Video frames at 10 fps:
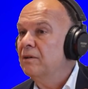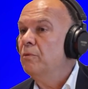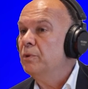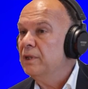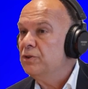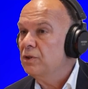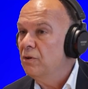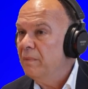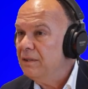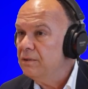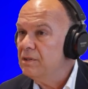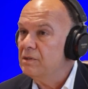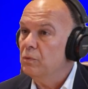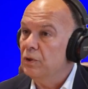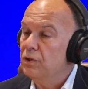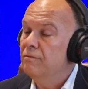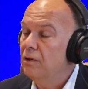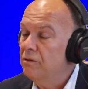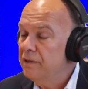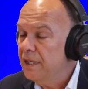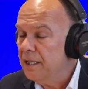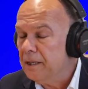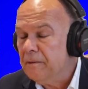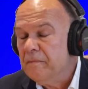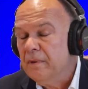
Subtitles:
computational methods, which involve AI.